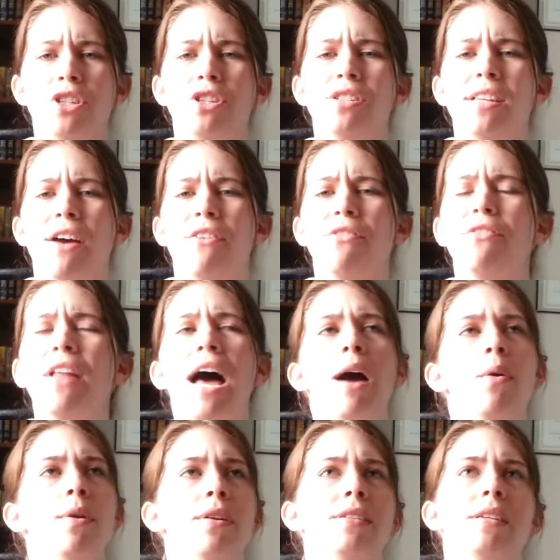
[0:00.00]
She's got
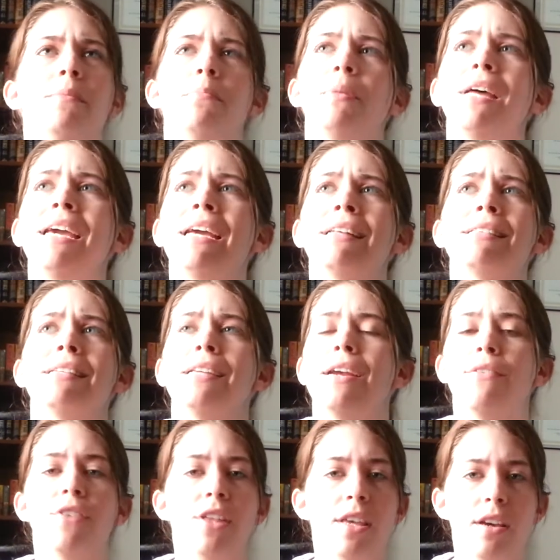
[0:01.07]
flowers and plants and
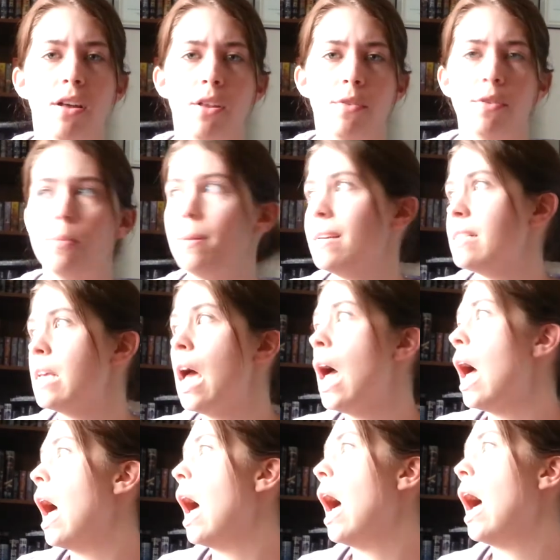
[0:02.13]
everything all over the place.
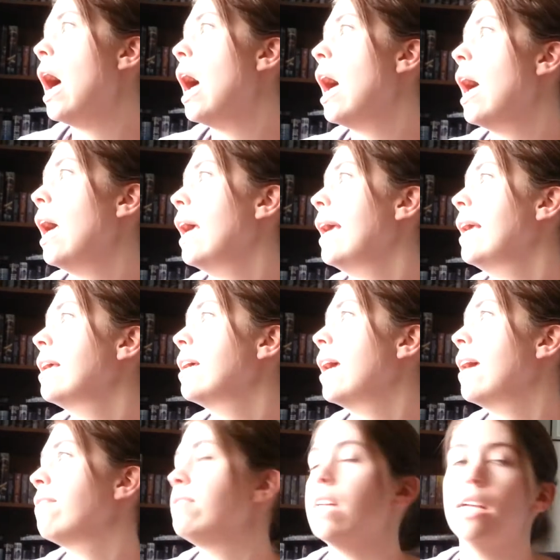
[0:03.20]
I
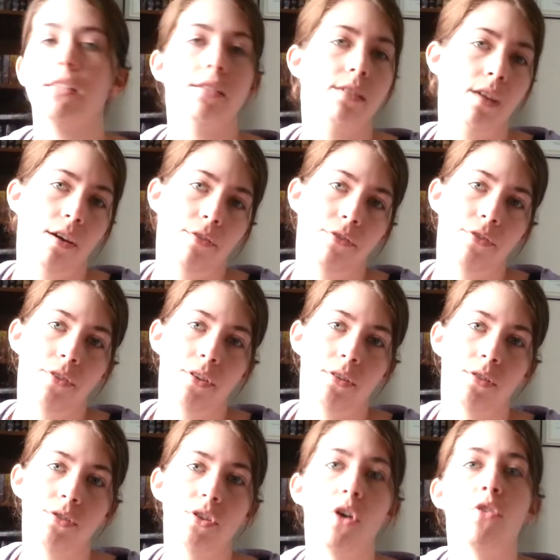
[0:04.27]
have dead stuff.
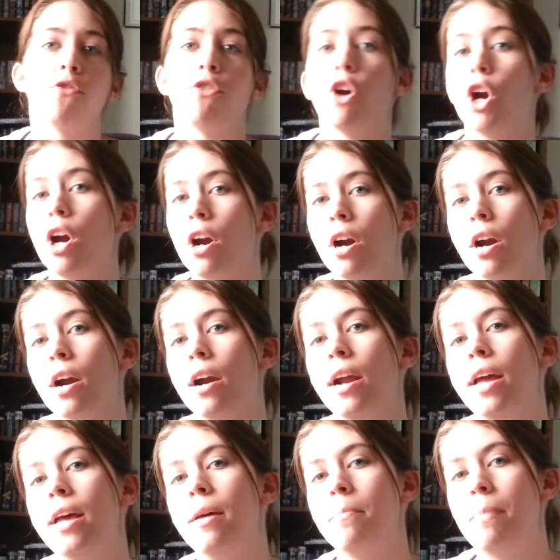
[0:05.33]
So for her,
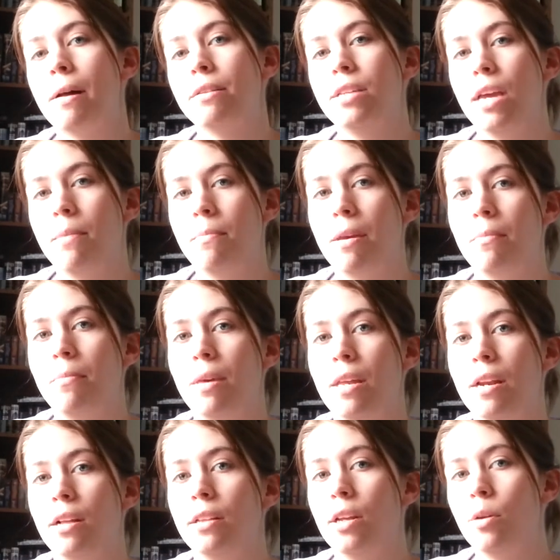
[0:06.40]
Beltane may
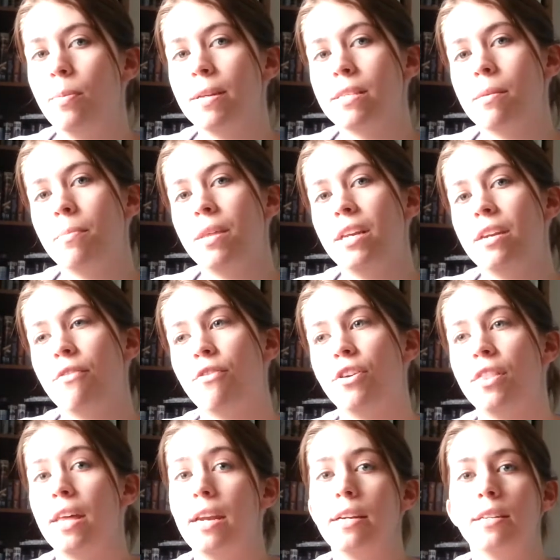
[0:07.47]
mean a little bit something
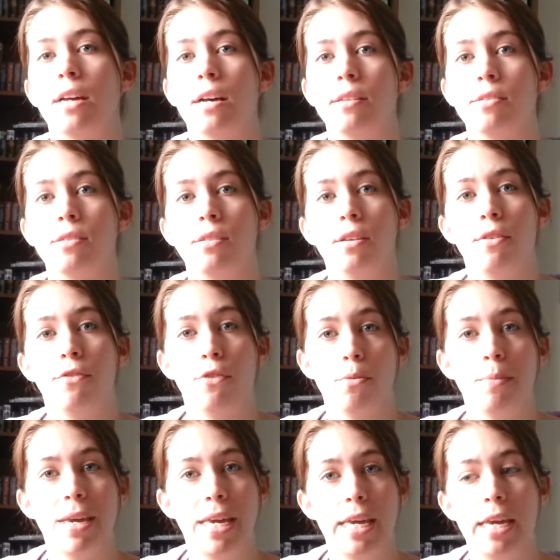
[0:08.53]
different than it does for
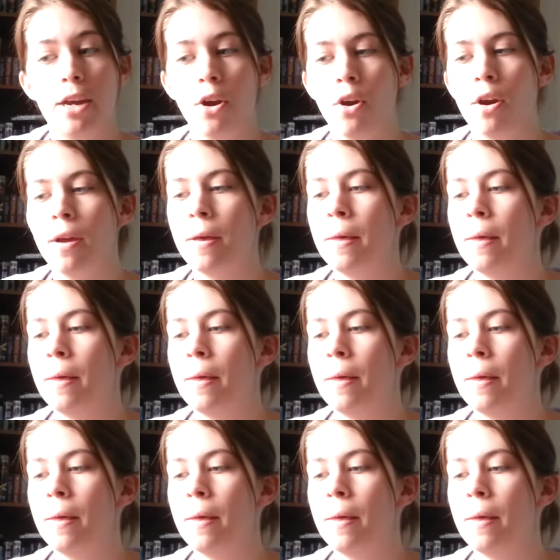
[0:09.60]
me here.